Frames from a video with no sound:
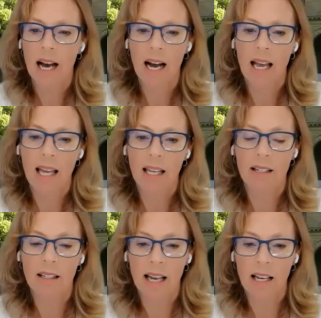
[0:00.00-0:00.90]
uh,
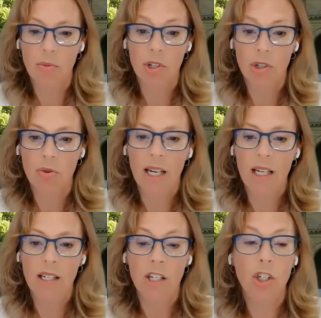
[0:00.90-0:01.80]
and less
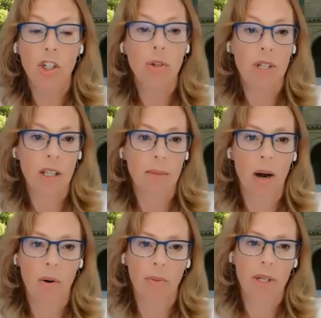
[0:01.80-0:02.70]
restrained in using the
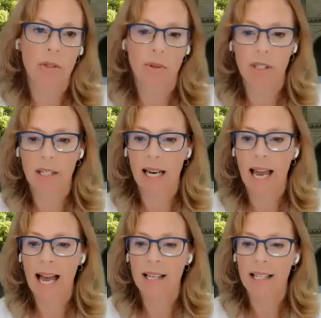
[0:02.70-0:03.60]
power resources it
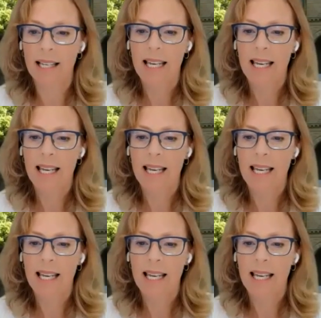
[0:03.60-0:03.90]
has.